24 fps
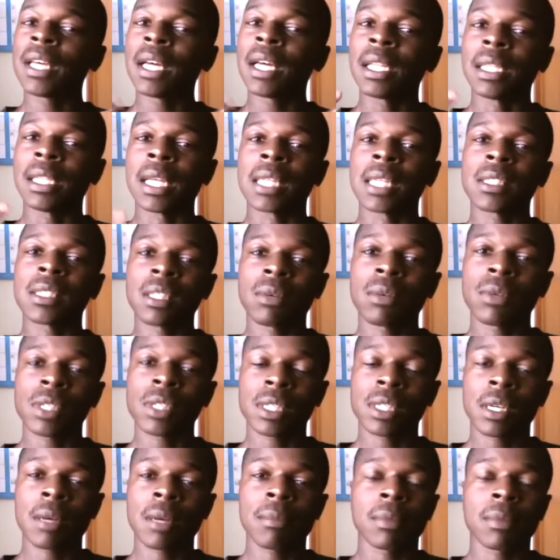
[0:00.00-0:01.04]
Let us know
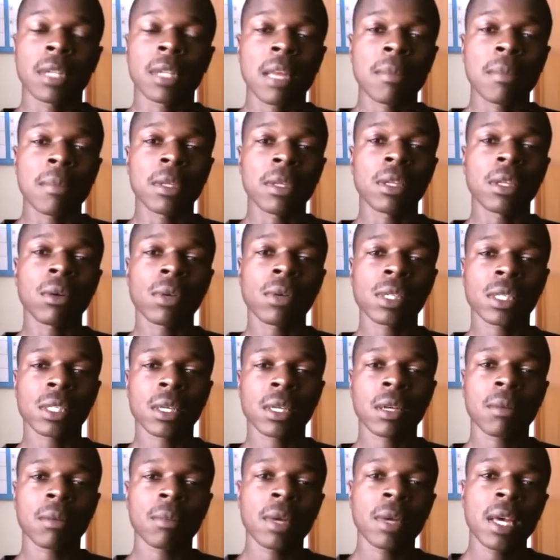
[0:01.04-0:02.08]
what's up. Let me know what's
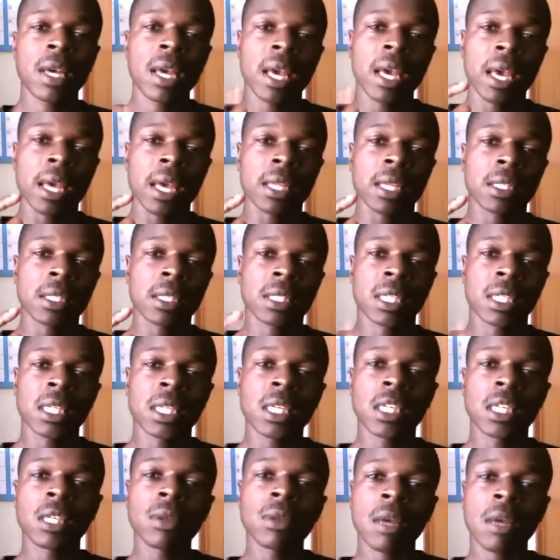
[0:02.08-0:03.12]
up at
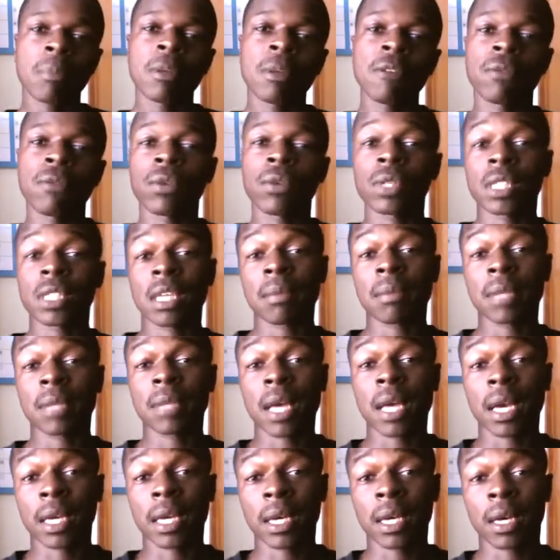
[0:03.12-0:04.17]
tq at
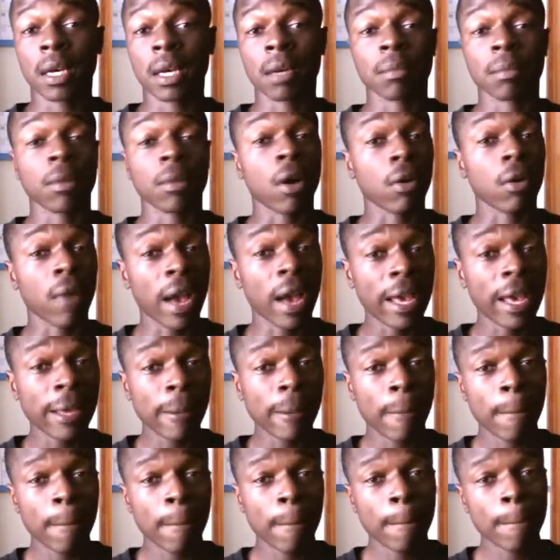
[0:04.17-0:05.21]
p4cm.com. All
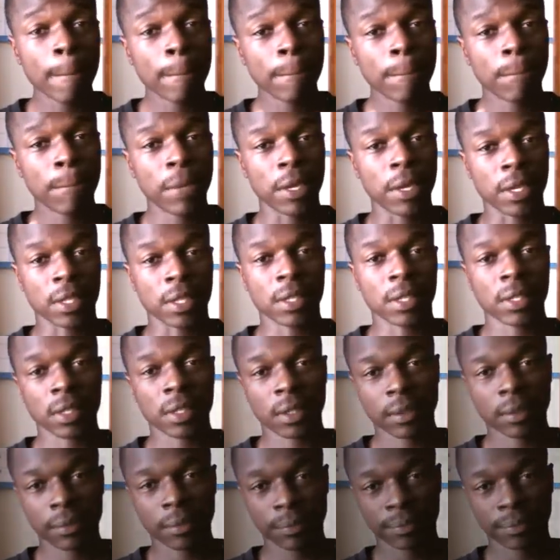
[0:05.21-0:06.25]
right? Peace.